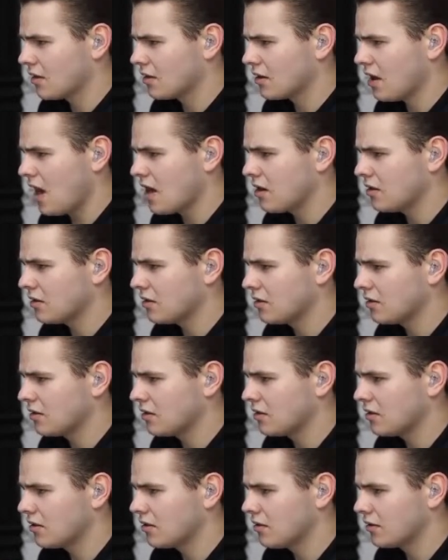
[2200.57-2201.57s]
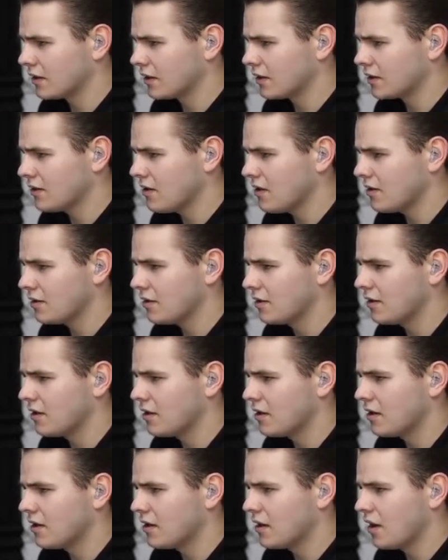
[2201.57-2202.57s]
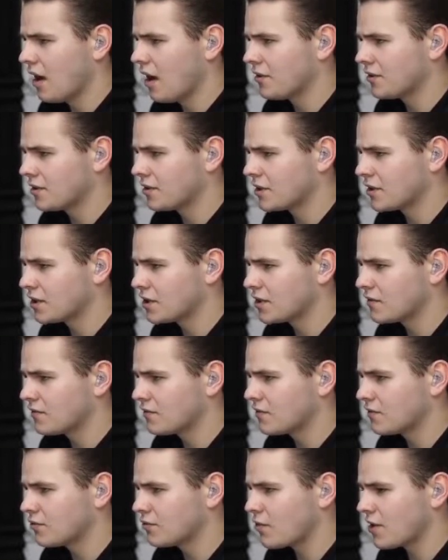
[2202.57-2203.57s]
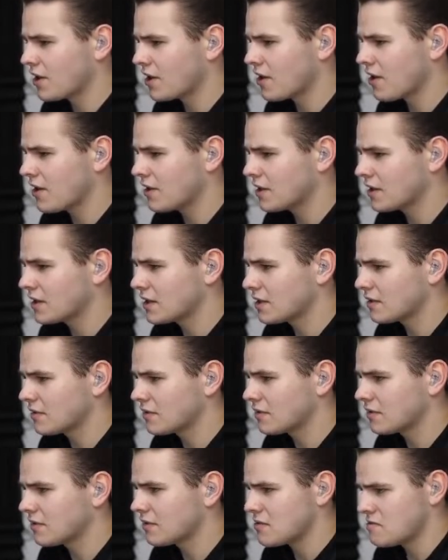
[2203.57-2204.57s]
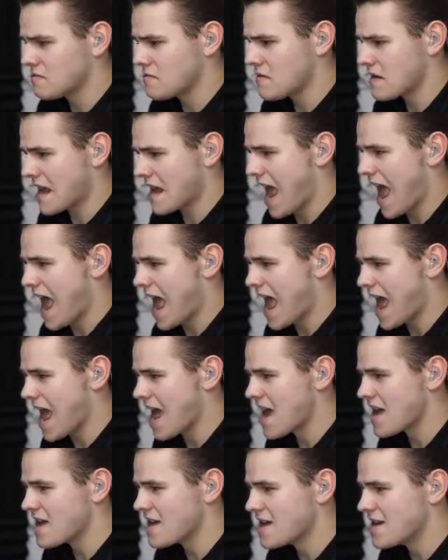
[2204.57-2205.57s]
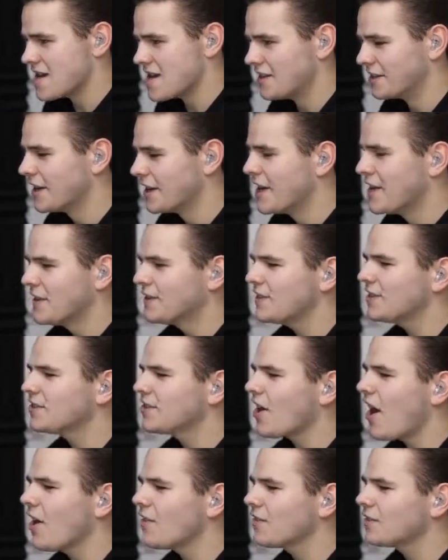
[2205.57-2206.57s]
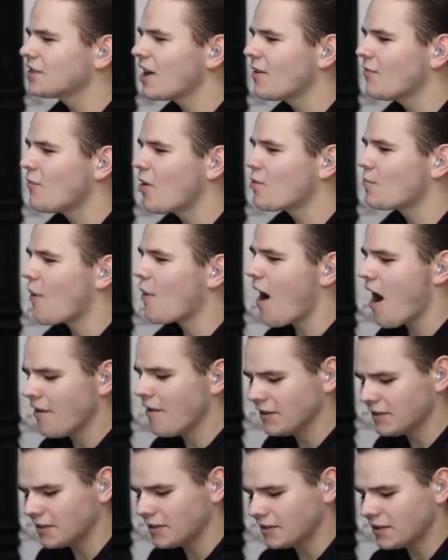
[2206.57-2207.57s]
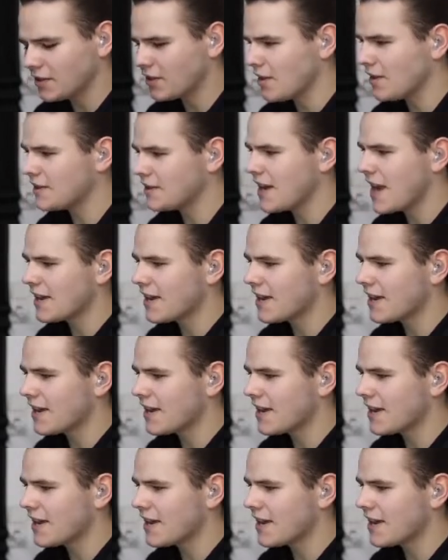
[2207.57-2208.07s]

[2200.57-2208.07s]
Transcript: Okay. Looking good. 120 knots. Yes. This has gone somewhat well. This is a good